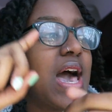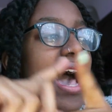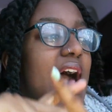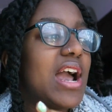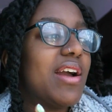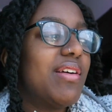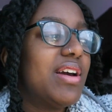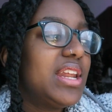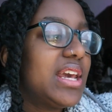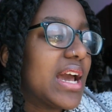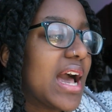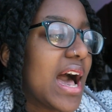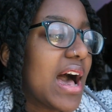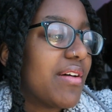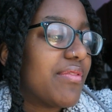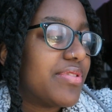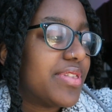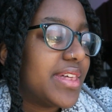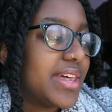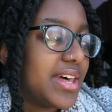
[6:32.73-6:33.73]
I already
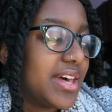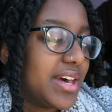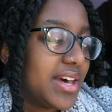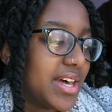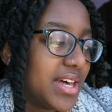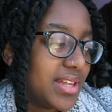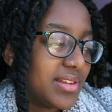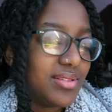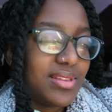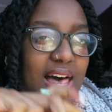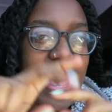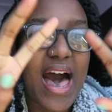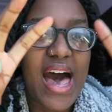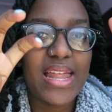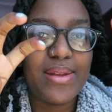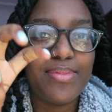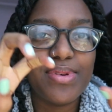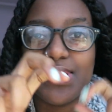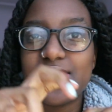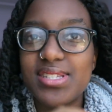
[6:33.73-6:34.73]
have the
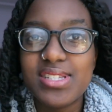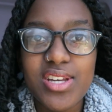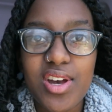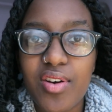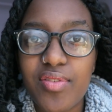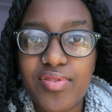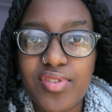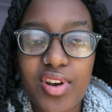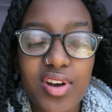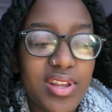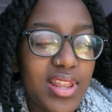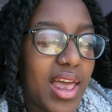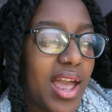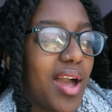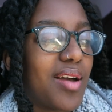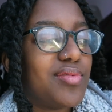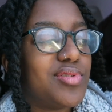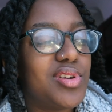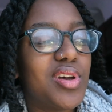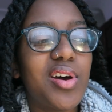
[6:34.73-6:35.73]
admin stuff done, like
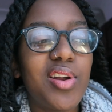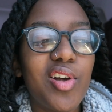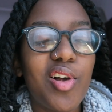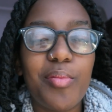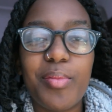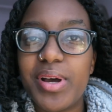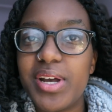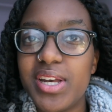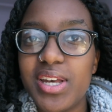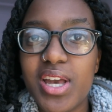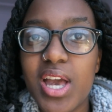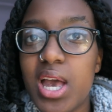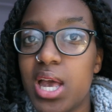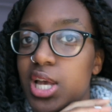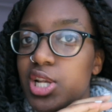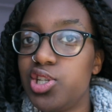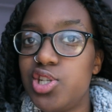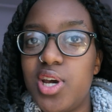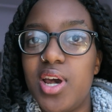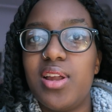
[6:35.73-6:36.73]
I've done all my
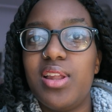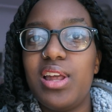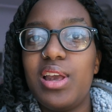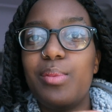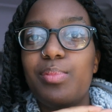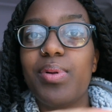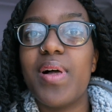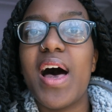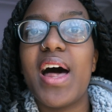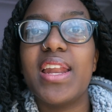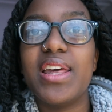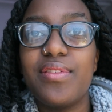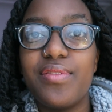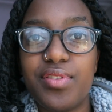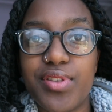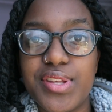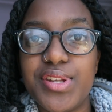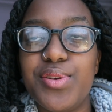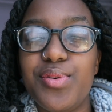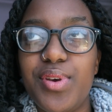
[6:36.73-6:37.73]
journaling, planning
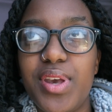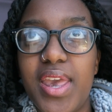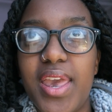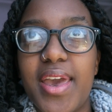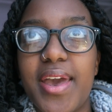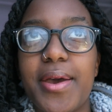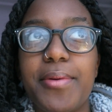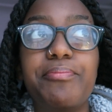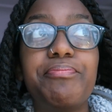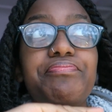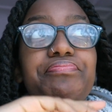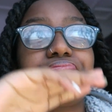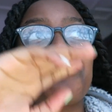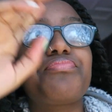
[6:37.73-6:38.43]
for the new year.